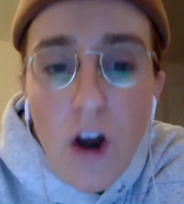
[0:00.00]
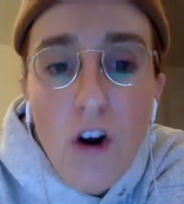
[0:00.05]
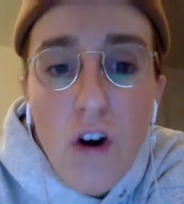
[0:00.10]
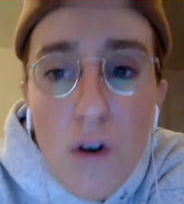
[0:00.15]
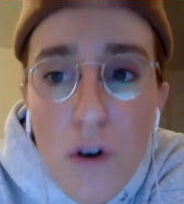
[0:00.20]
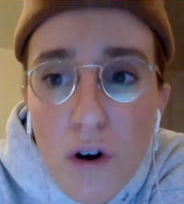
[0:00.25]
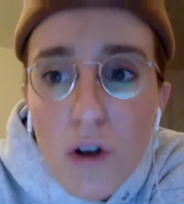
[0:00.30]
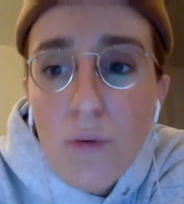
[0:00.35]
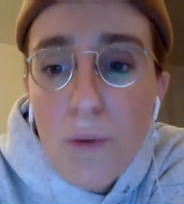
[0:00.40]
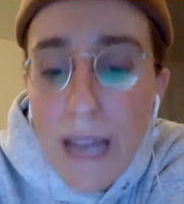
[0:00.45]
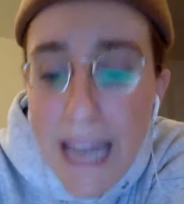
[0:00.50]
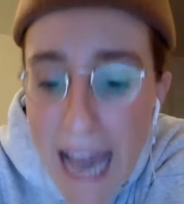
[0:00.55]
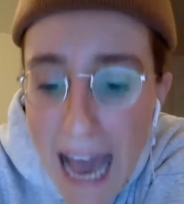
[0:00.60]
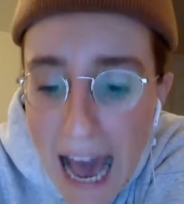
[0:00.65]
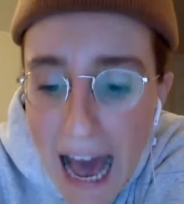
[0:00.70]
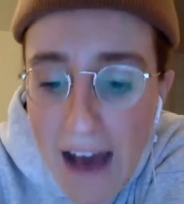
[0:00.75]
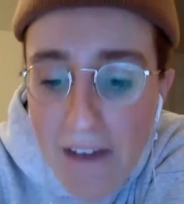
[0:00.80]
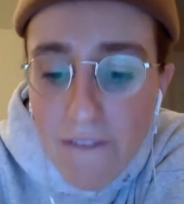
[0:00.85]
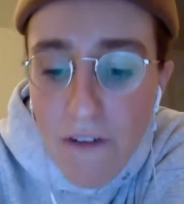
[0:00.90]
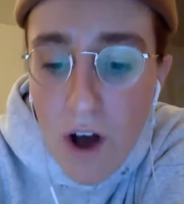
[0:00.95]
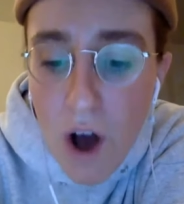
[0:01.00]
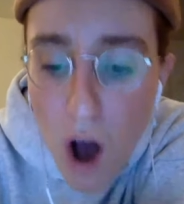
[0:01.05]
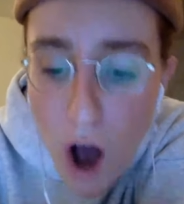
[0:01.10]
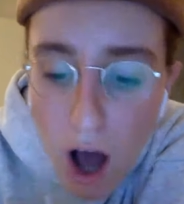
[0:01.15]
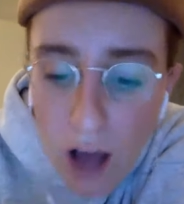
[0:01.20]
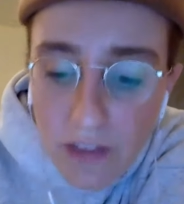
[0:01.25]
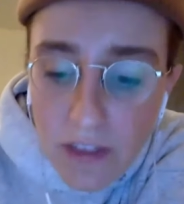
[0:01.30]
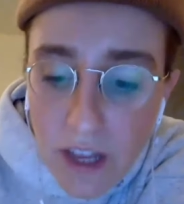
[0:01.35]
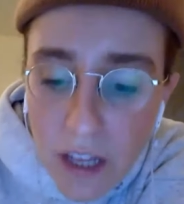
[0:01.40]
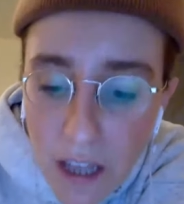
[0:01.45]
Who do we have
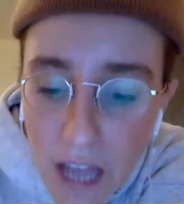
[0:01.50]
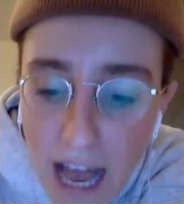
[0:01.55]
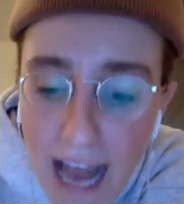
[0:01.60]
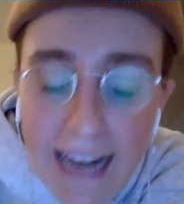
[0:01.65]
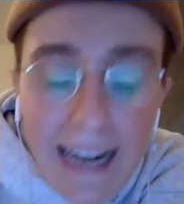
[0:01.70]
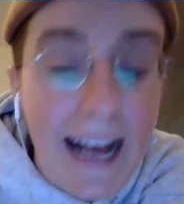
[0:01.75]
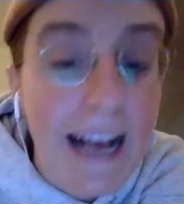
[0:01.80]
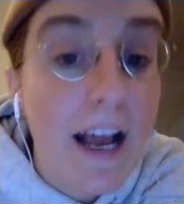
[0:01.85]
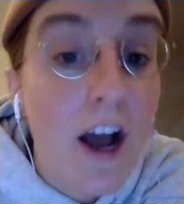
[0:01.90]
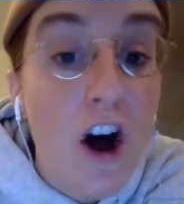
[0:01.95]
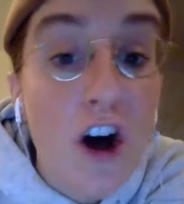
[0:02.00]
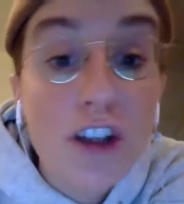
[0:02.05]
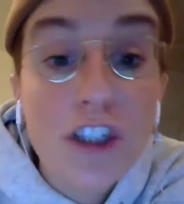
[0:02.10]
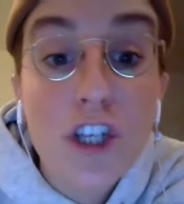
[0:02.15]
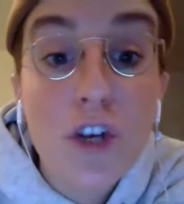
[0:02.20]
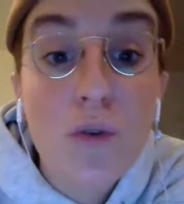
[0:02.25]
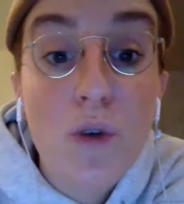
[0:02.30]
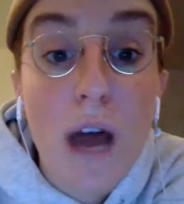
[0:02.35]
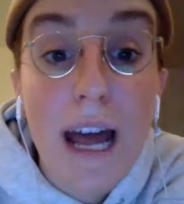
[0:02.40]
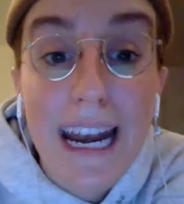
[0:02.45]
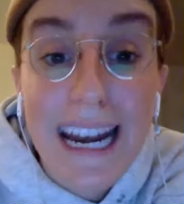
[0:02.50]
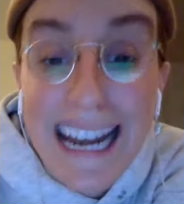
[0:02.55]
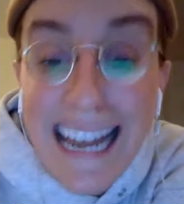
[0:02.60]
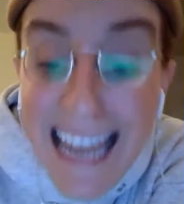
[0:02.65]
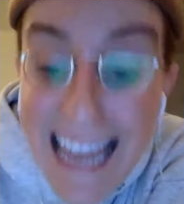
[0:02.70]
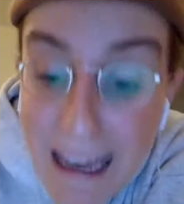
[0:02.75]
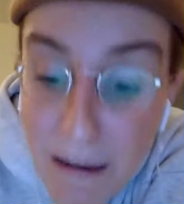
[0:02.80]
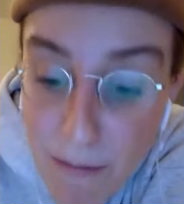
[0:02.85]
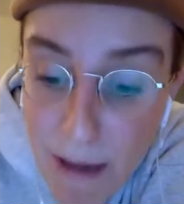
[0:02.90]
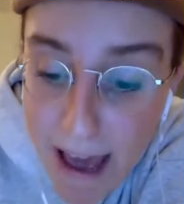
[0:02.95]
on the line? I also got an
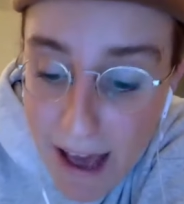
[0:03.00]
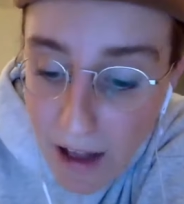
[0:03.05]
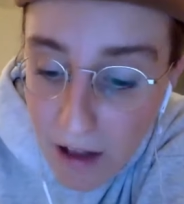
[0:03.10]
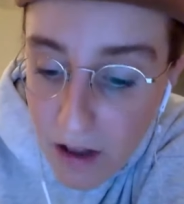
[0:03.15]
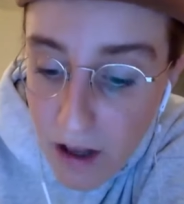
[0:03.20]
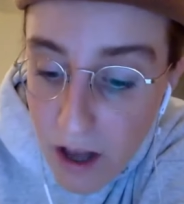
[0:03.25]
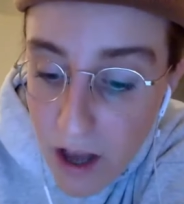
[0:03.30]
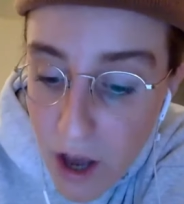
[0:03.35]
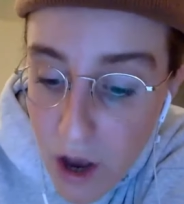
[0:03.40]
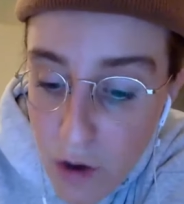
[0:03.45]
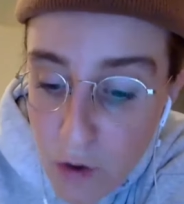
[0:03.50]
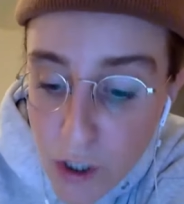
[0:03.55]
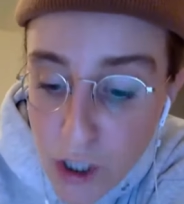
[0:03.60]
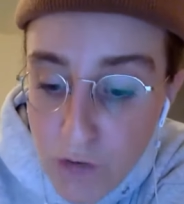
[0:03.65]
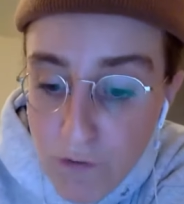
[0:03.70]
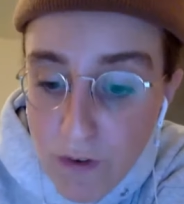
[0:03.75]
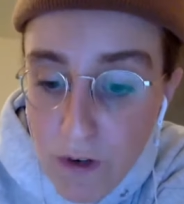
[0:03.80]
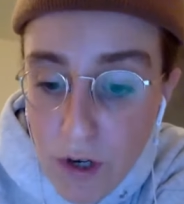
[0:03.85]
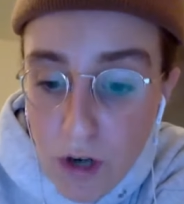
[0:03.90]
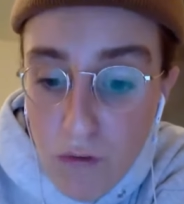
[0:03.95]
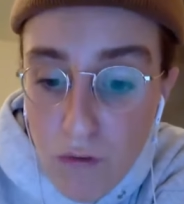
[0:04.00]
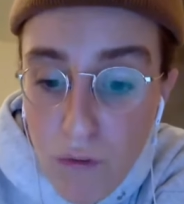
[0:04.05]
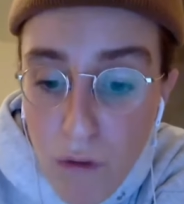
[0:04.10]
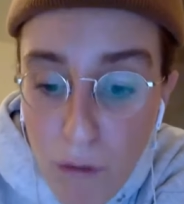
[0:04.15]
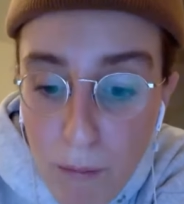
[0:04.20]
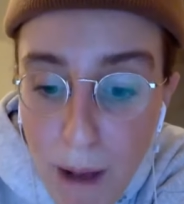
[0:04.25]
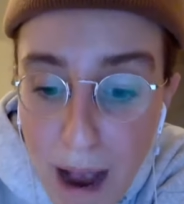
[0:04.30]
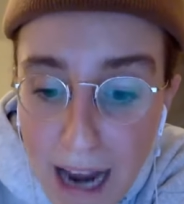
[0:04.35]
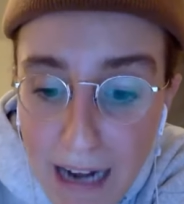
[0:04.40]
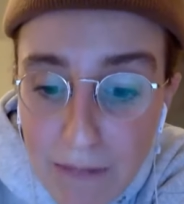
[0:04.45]
email, which if you can
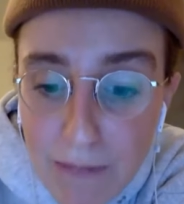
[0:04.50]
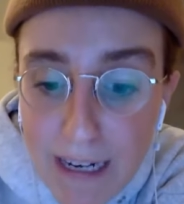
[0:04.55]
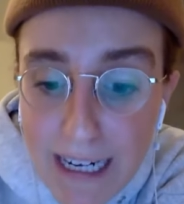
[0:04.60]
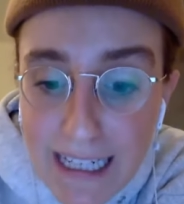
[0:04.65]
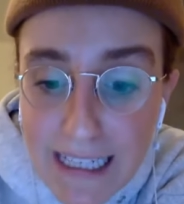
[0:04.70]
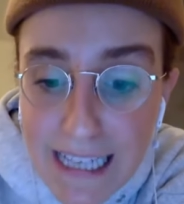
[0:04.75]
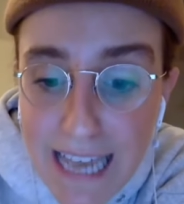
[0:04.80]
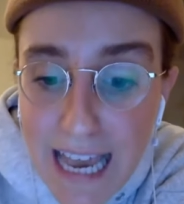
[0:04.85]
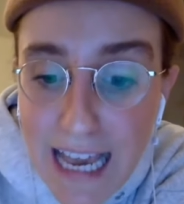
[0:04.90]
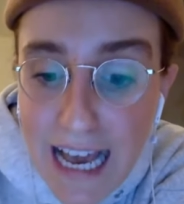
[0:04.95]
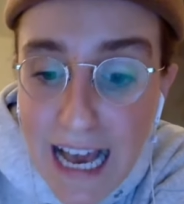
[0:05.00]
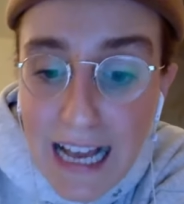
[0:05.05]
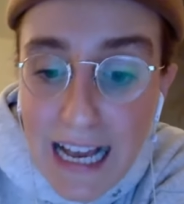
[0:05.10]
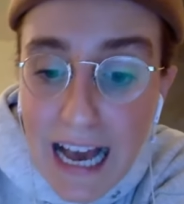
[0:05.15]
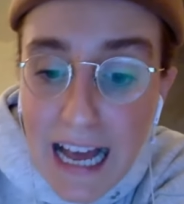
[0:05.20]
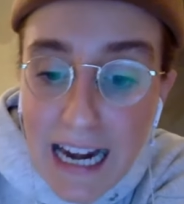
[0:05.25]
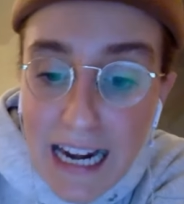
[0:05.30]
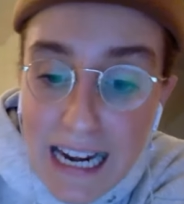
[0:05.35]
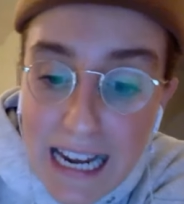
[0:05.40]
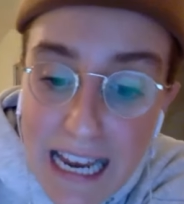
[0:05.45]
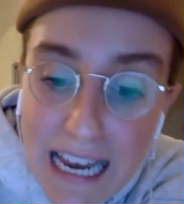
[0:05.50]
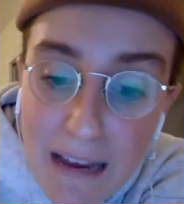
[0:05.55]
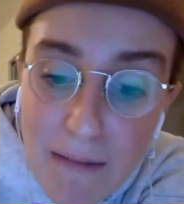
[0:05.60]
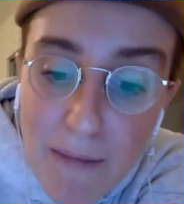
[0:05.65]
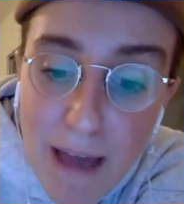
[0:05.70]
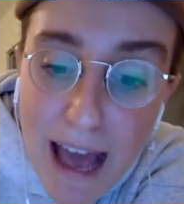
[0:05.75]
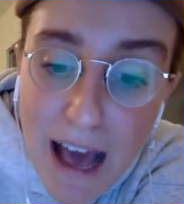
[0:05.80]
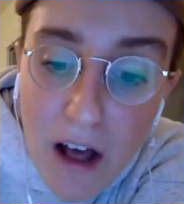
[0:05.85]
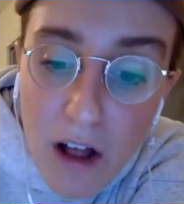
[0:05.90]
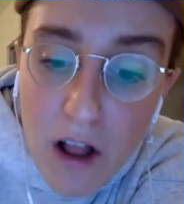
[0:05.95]
remind me to take, I got an
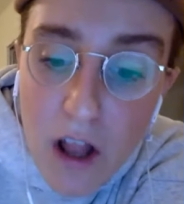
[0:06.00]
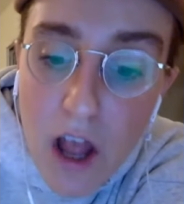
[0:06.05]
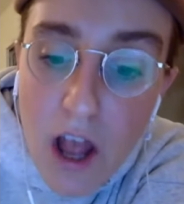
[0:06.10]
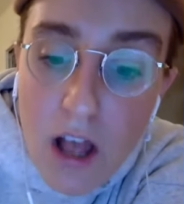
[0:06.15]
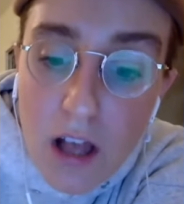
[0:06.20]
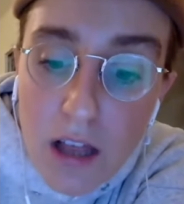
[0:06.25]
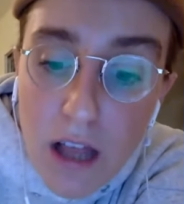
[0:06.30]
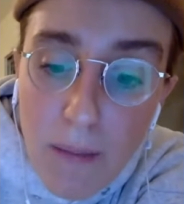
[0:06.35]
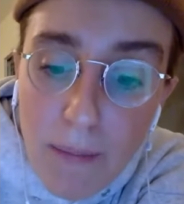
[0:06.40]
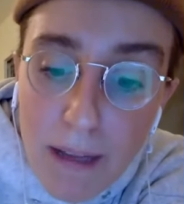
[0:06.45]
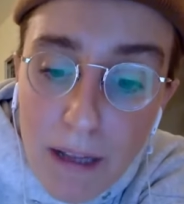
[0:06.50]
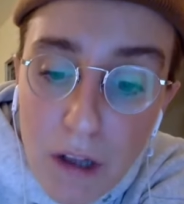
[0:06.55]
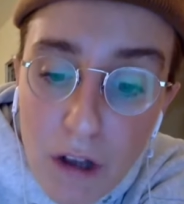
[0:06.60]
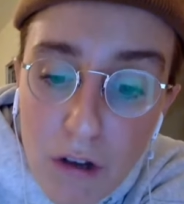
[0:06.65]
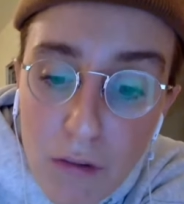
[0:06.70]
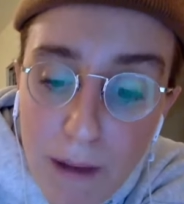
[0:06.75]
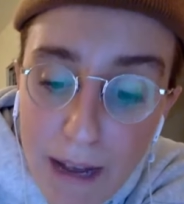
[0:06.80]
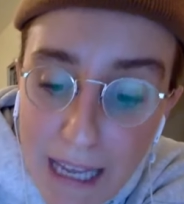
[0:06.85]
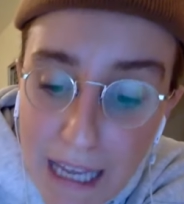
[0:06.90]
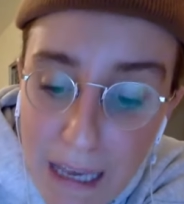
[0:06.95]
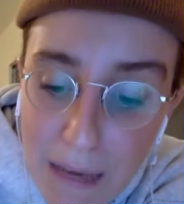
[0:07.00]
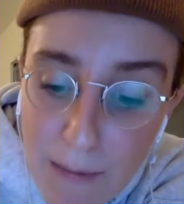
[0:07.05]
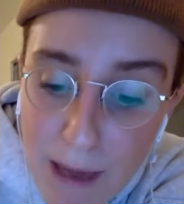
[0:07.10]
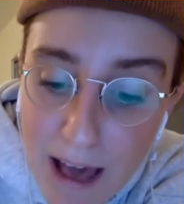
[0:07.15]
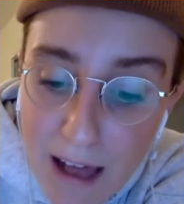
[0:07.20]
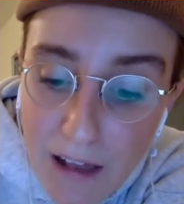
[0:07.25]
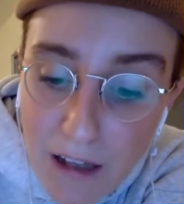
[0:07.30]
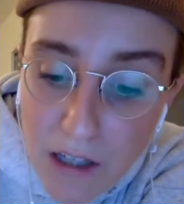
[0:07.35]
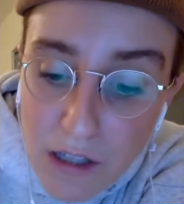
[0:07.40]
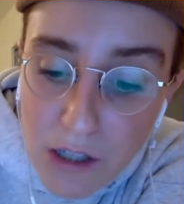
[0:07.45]
email. Let me look my
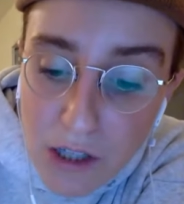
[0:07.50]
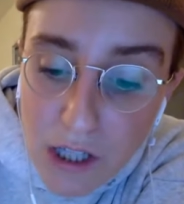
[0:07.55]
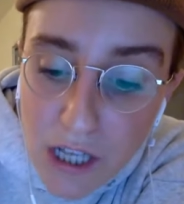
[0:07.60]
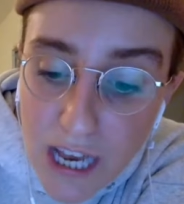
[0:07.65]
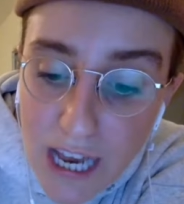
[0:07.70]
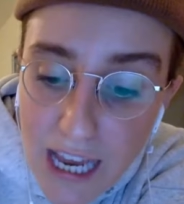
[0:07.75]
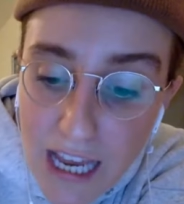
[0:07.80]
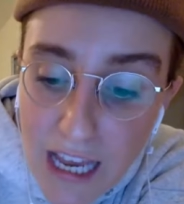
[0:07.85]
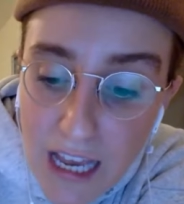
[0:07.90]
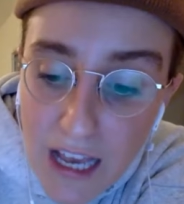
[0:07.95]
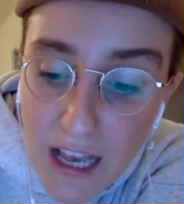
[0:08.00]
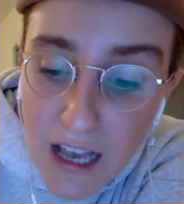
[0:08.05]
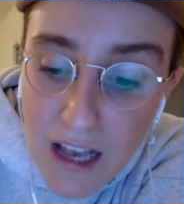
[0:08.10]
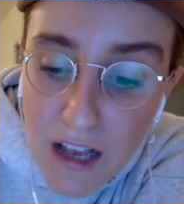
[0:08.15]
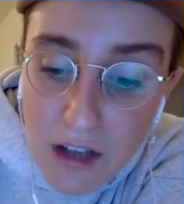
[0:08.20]
email and see.